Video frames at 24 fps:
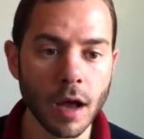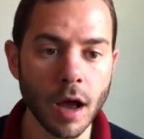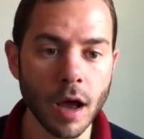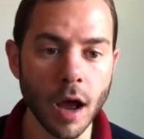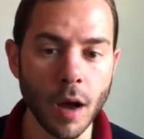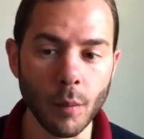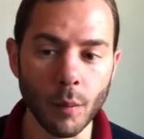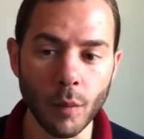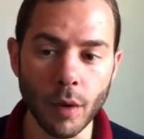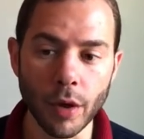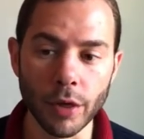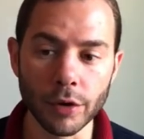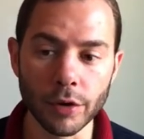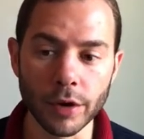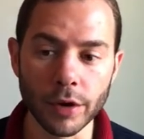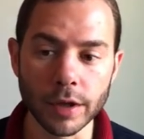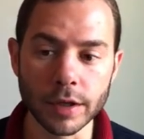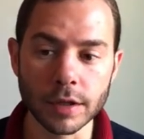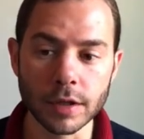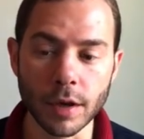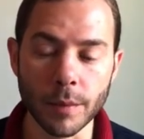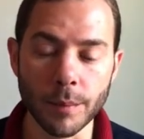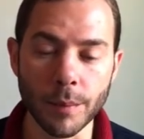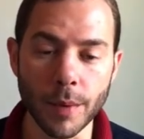whether
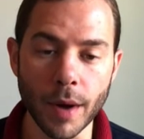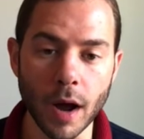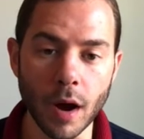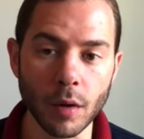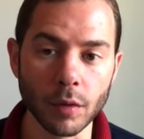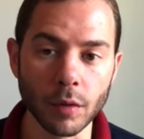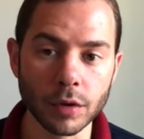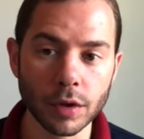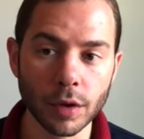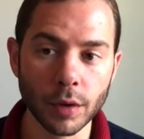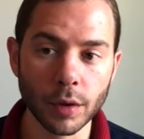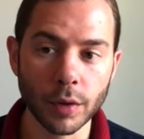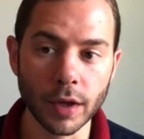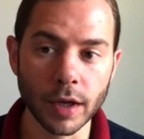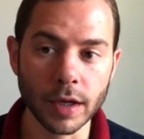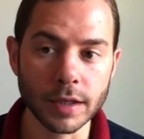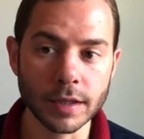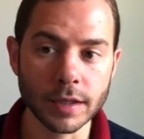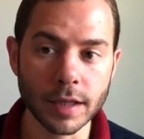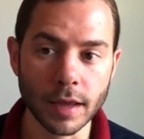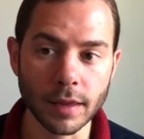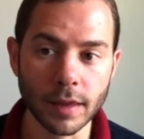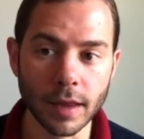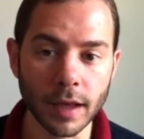it's about
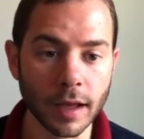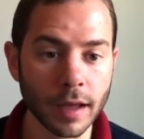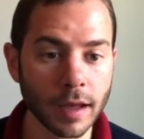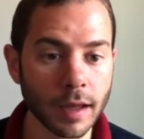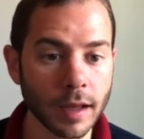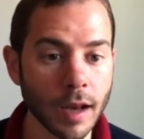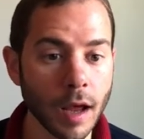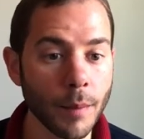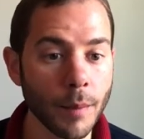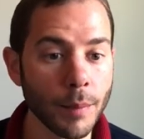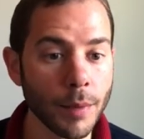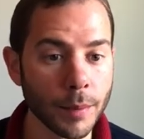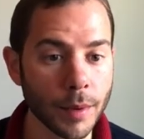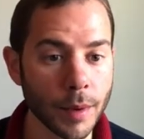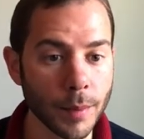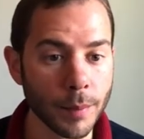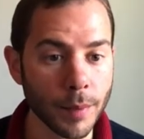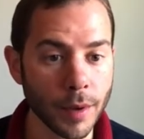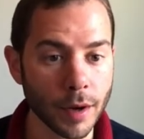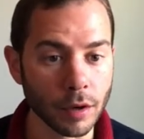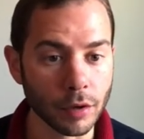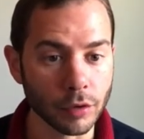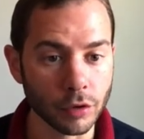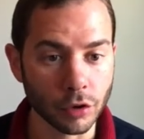things that can help them get
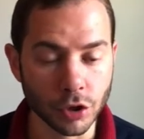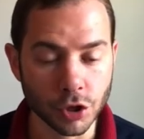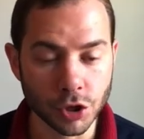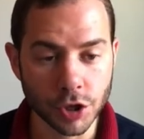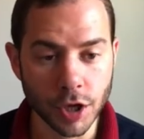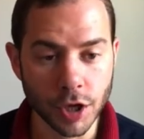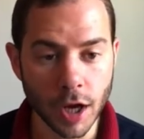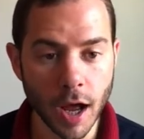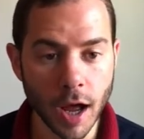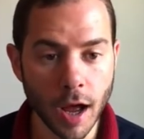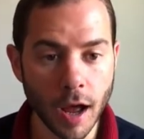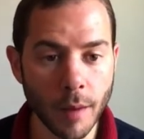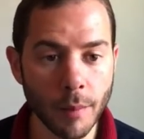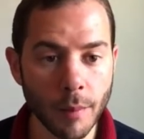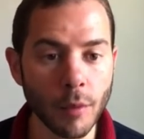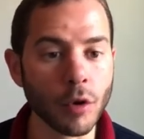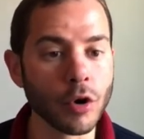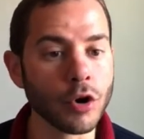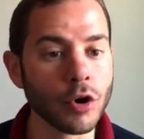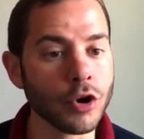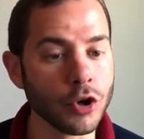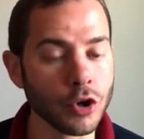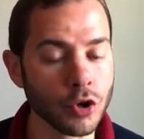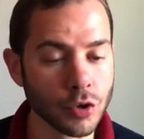better at their job
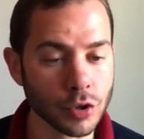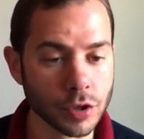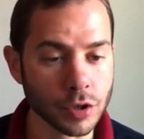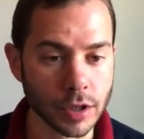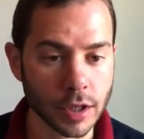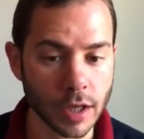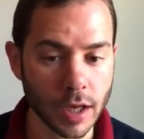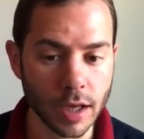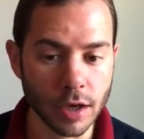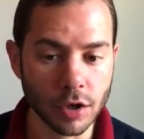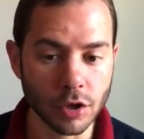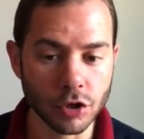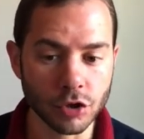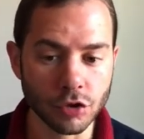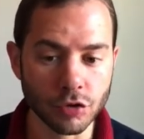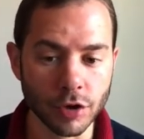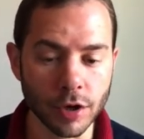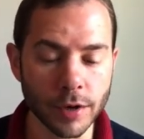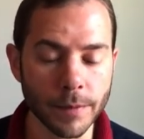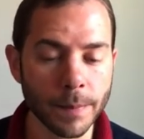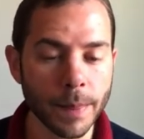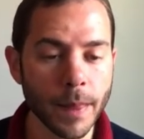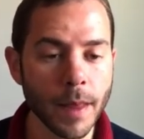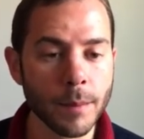or news in the
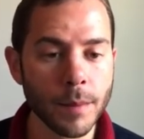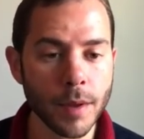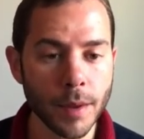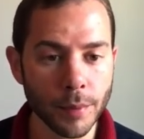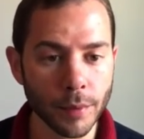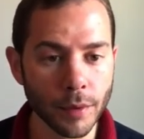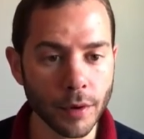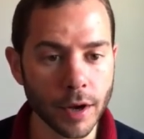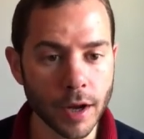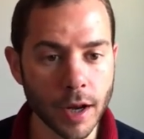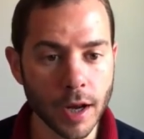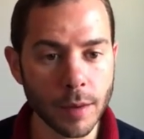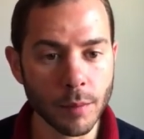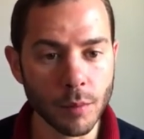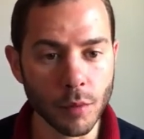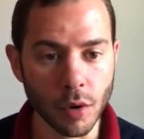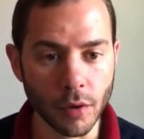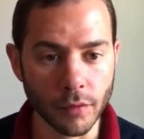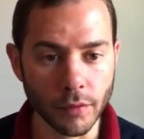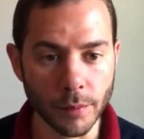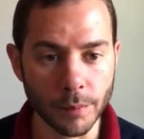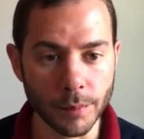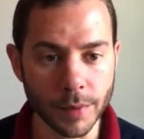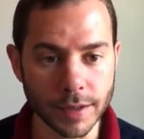industry. People are in
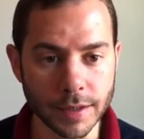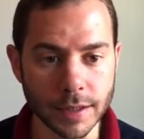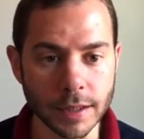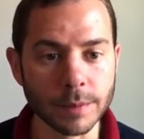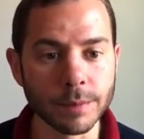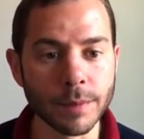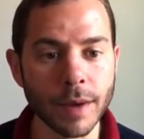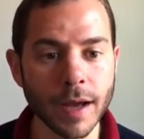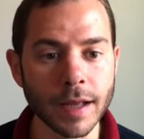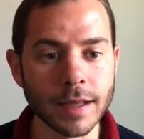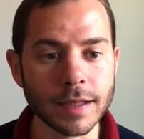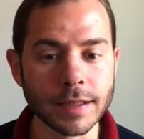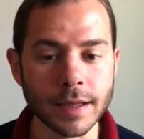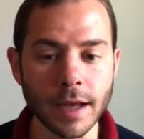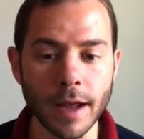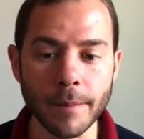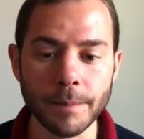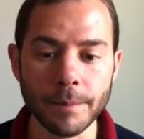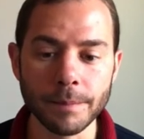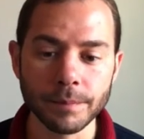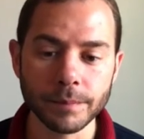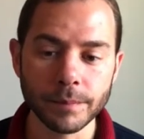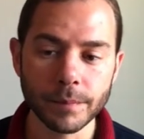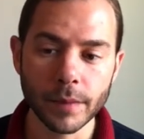more of a business mindset.
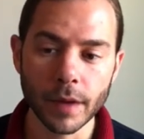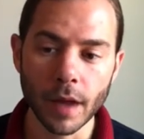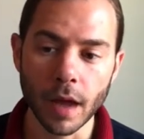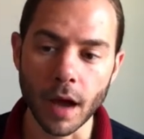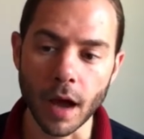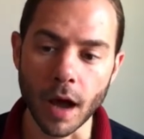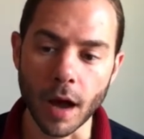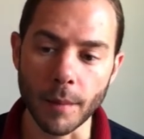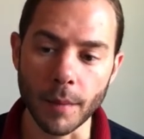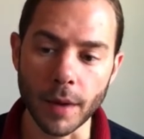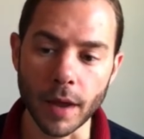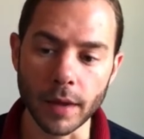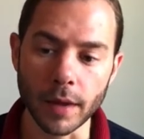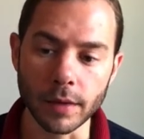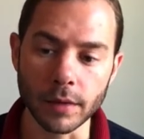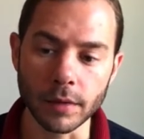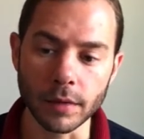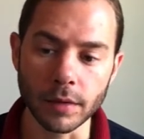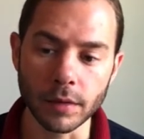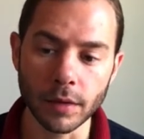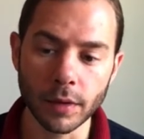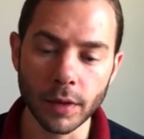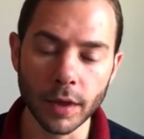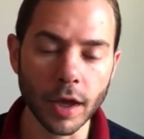
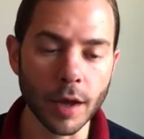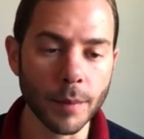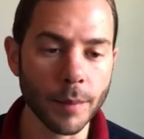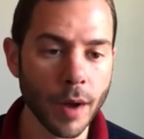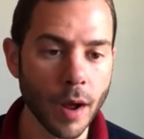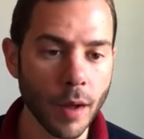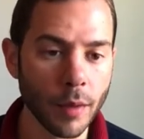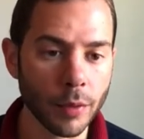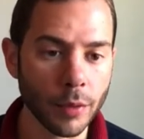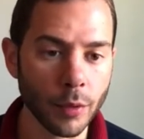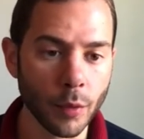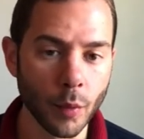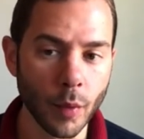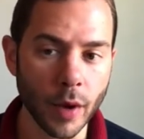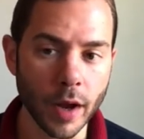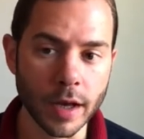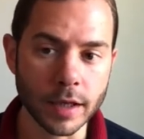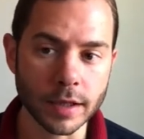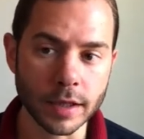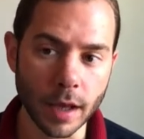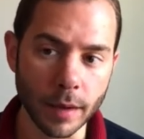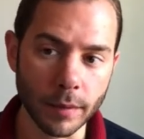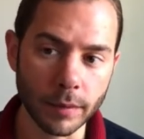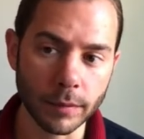And think about the
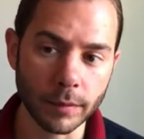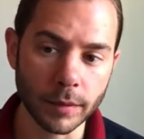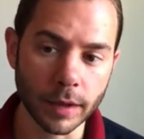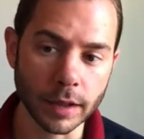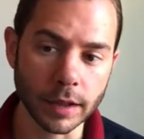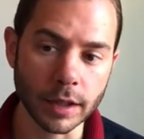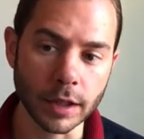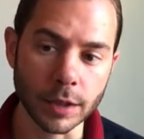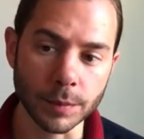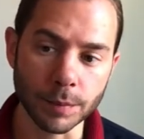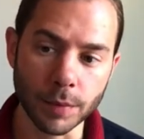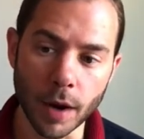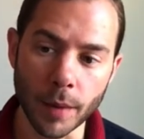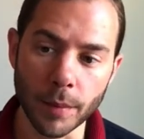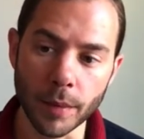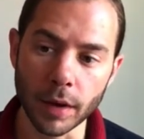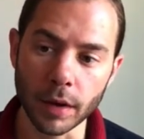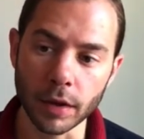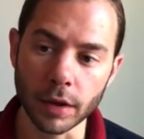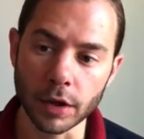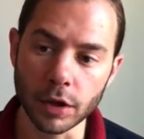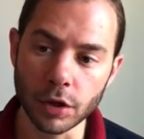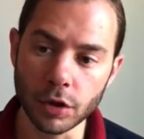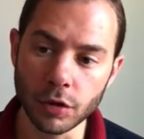ways that LinkedIn is
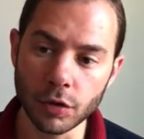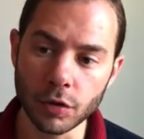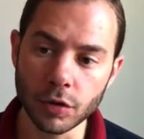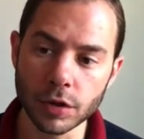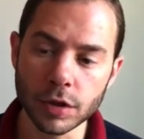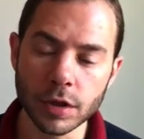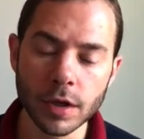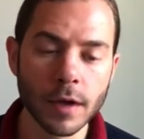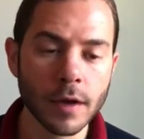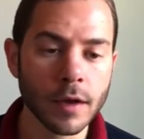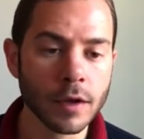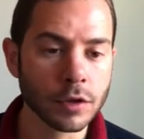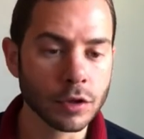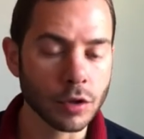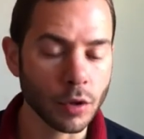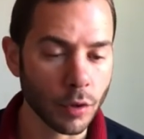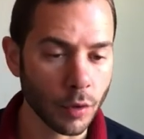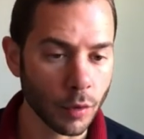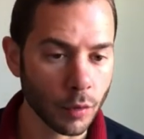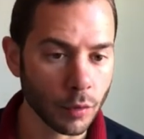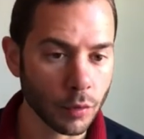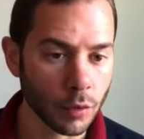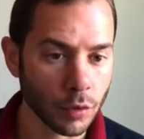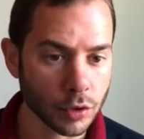primarily used. So
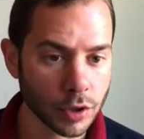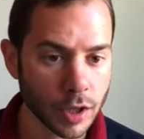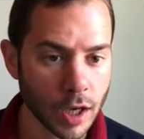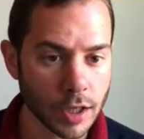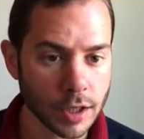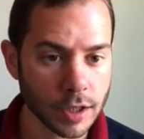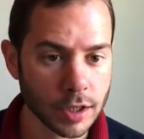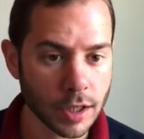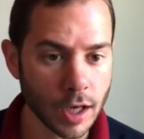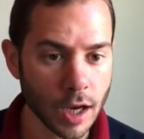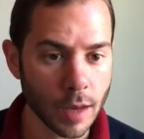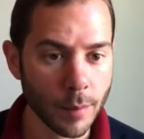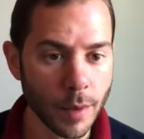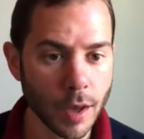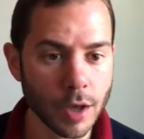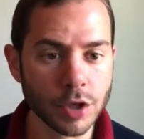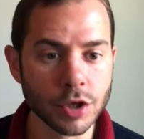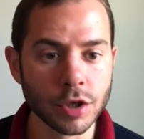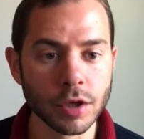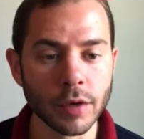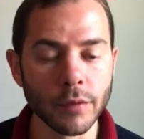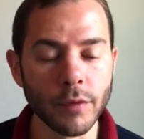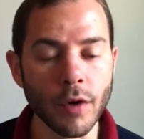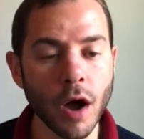those cases that I
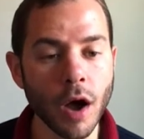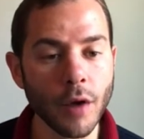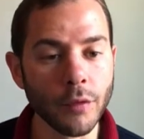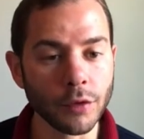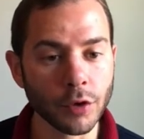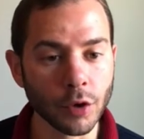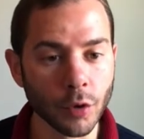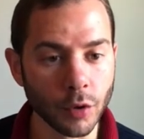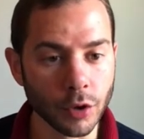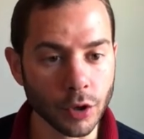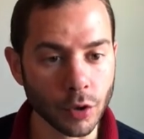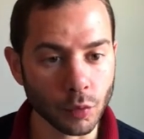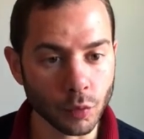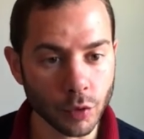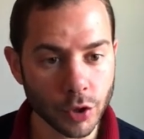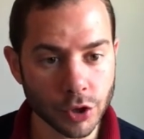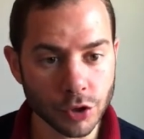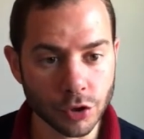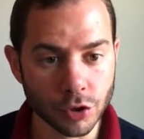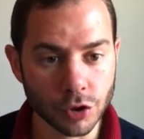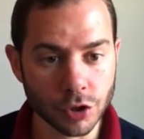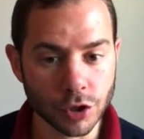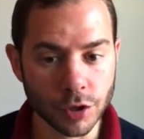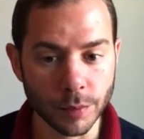mentioned of often going to
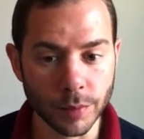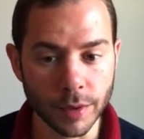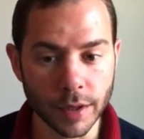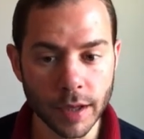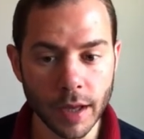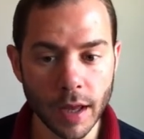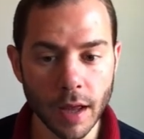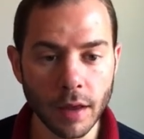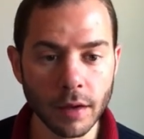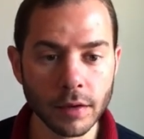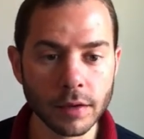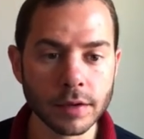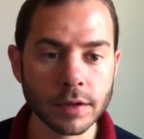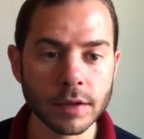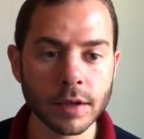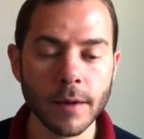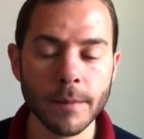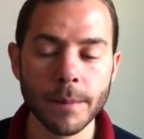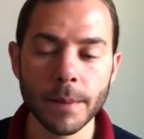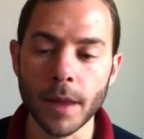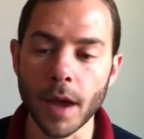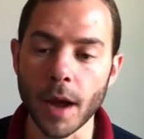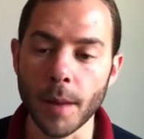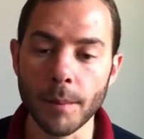research somebody else,
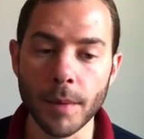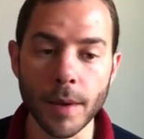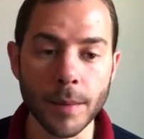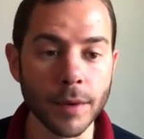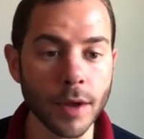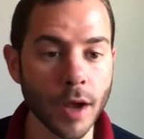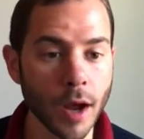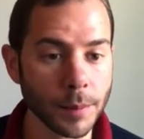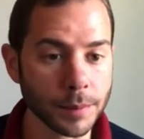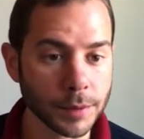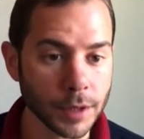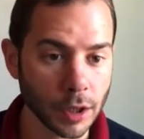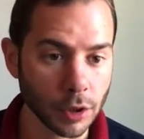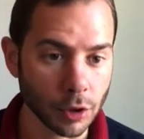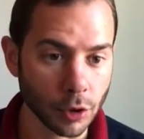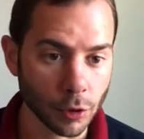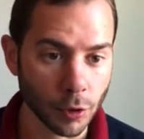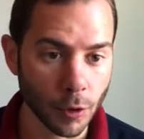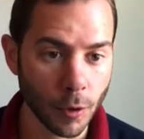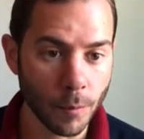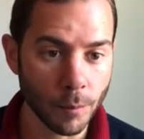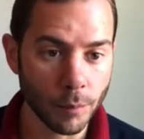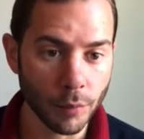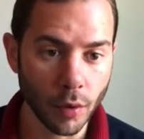maybe update their
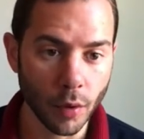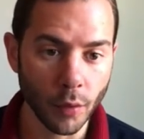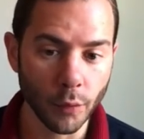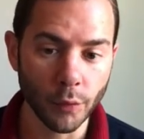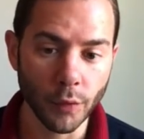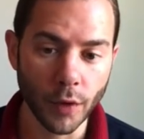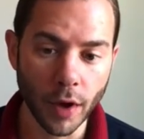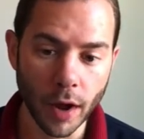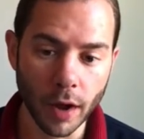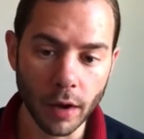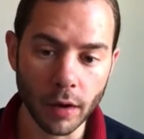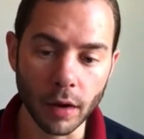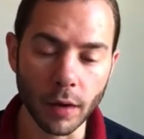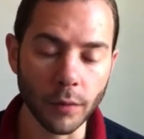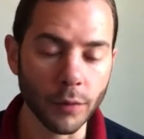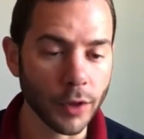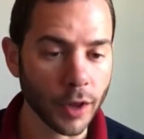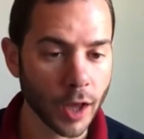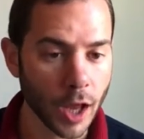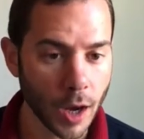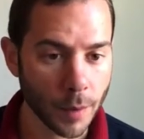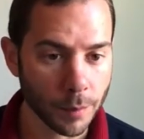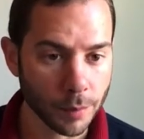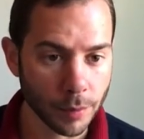own profile if they
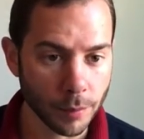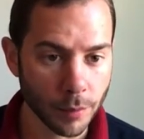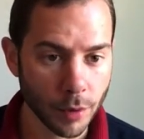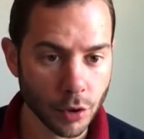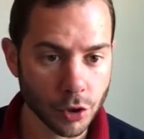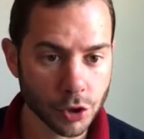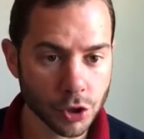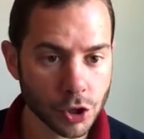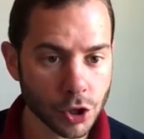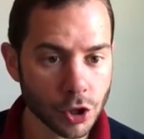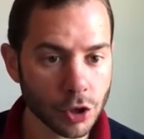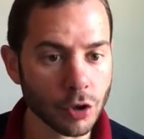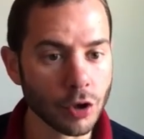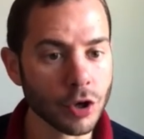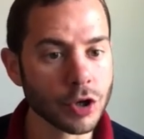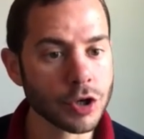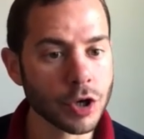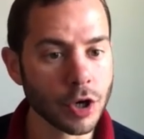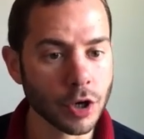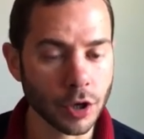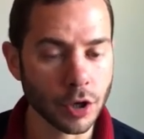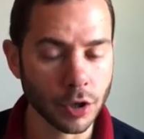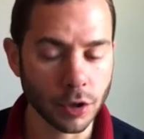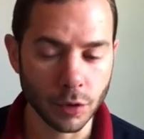got a promotion or are
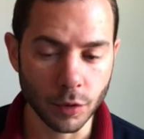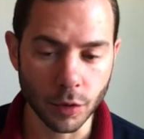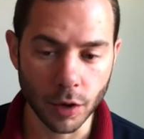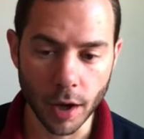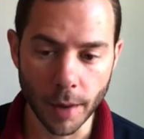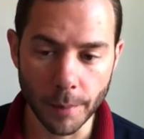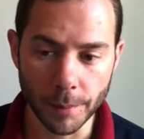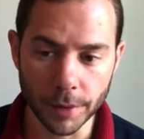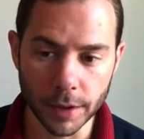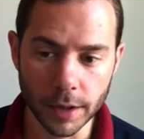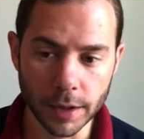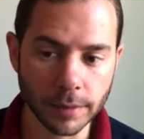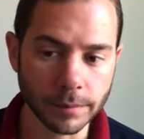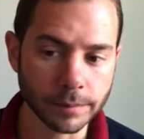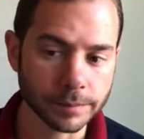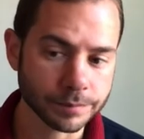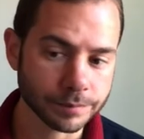starting a new company.